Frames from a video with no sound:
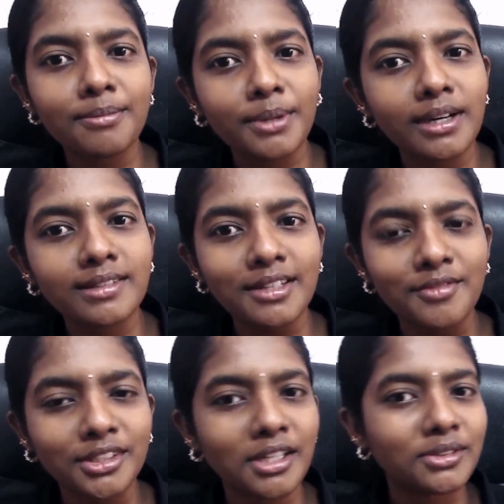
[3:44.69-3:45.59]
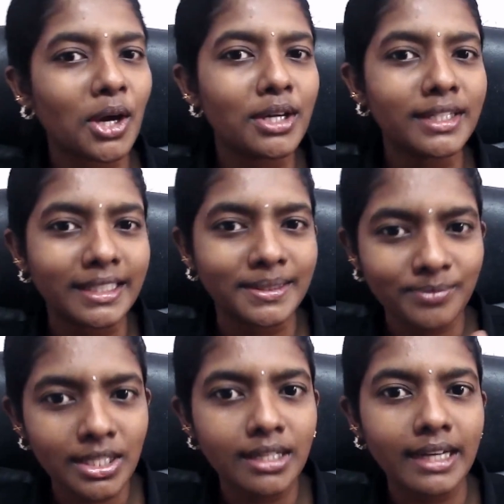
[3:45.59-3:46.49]
person with authority,
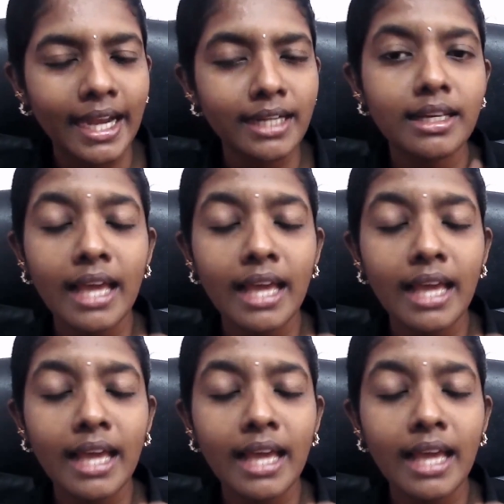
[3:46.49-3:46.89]
right?